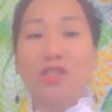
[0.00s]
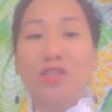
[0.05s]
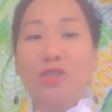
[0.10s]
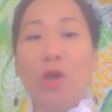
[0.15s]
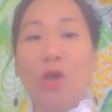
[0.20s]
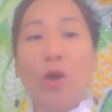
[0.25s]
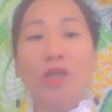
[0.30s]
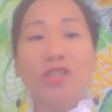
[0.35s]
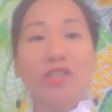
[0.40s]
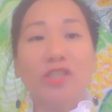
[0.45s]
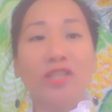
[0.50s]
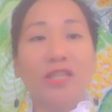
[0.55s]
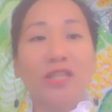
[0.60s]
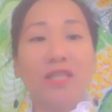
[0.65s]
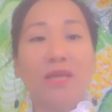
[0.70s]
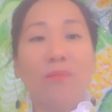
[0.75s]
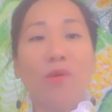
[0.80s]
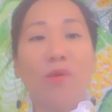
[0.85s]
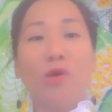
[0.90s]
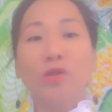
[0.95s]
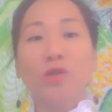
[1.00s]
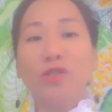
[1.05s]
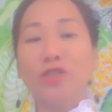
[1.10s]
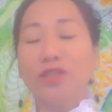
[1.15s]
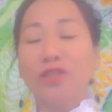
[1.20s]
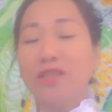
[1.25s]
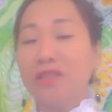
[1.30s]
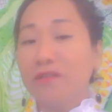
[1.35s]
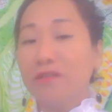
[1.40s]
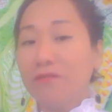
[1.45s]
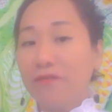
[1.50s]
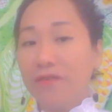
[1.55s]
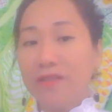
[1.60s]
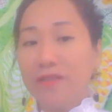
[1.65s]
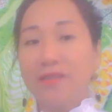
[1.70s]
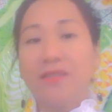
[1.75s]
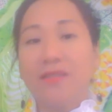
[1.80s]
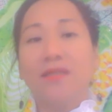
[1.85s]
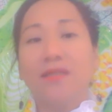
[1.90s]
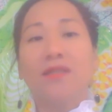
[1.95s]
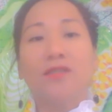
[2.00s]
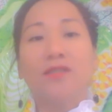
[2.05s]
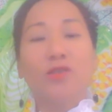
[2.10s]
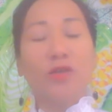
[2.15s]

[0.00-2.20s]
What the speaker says: social, emotional, and physical.